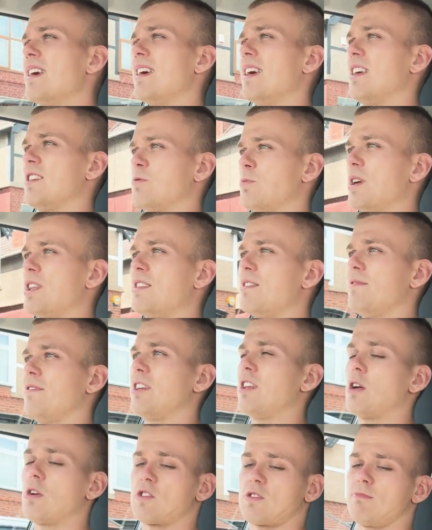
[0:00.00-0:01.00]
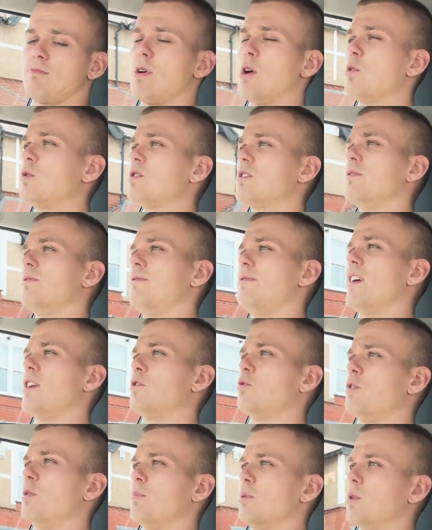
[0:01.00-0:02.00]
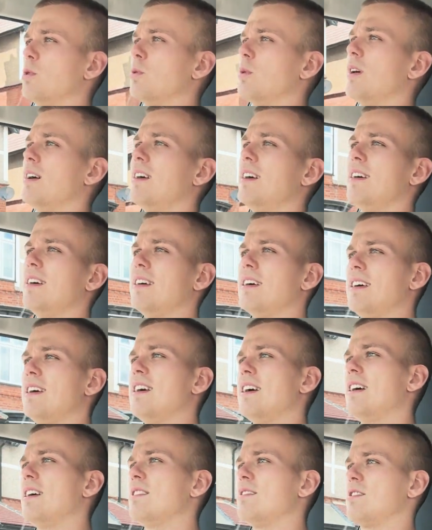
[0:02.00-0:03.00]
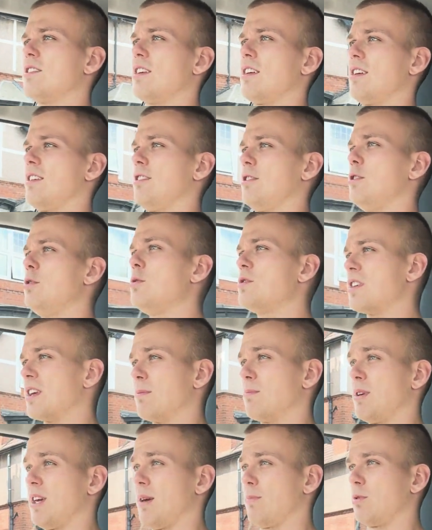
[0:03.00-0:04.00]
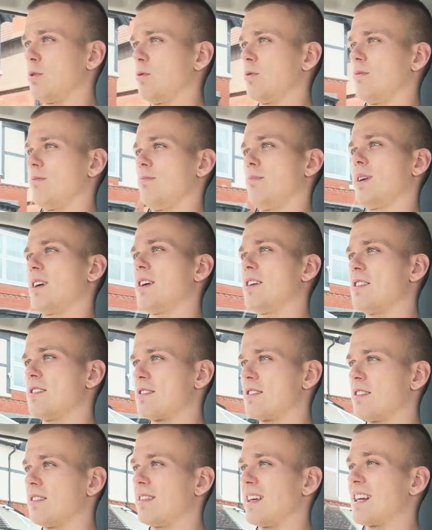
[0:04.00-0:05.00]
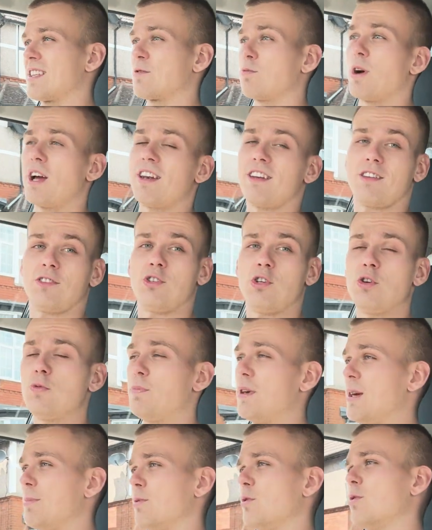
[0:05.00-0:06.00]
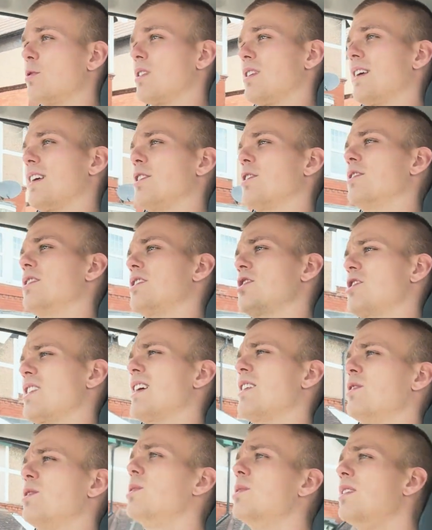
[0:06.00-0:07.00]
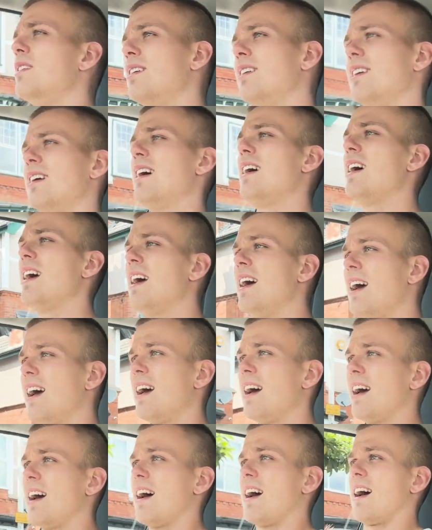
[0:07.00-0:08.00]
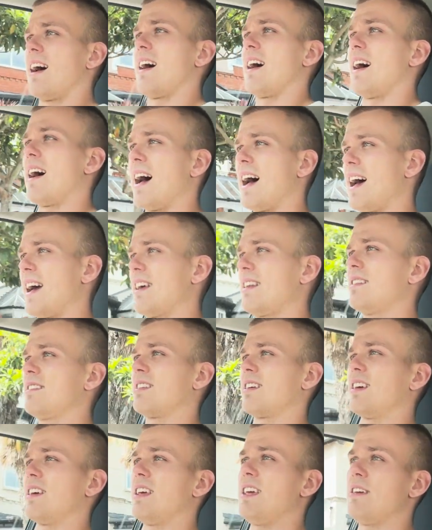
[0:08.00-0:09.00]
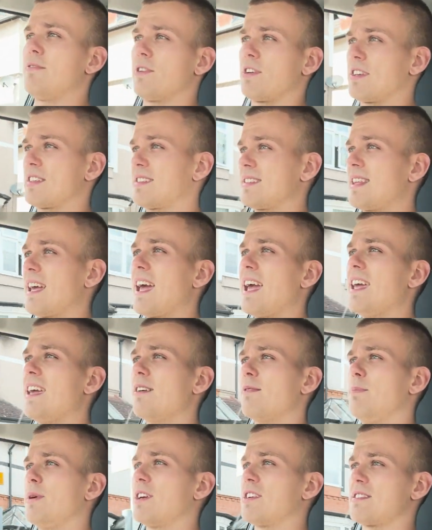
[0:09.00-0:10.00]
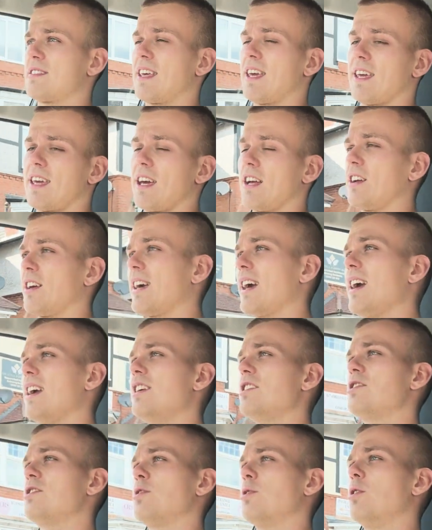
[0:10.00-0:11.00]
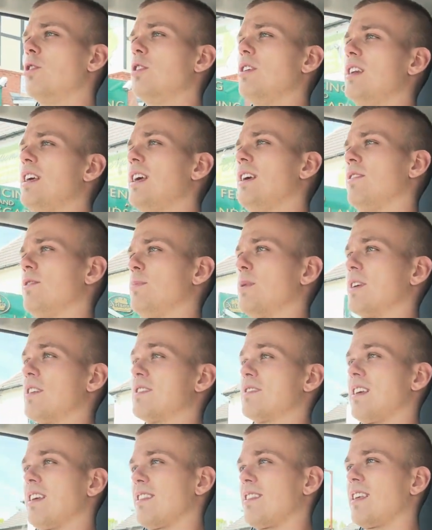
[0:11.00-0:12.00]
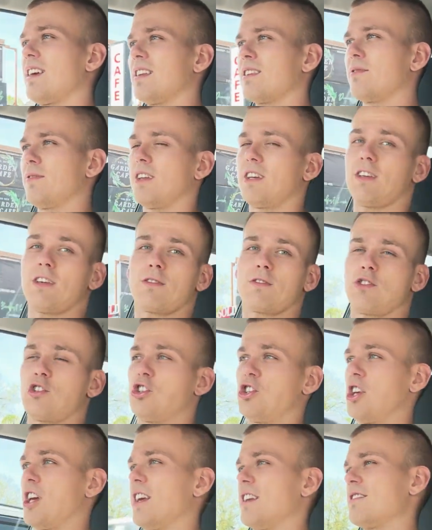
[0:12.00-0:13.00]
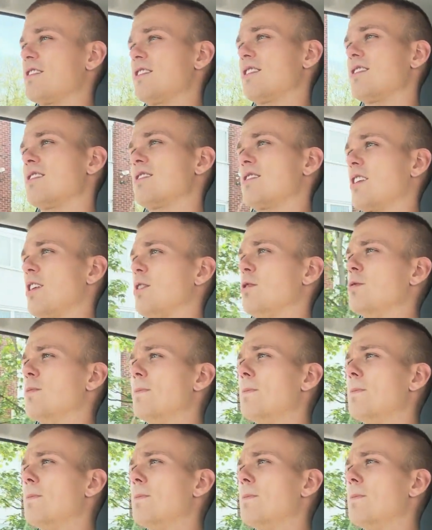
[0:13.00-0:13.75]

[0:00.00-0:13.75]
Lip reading: is when the video is most vulnerable to losing people, because that's when new people click on the channel and either stay because they get engaged or leave because they think the video's shit. So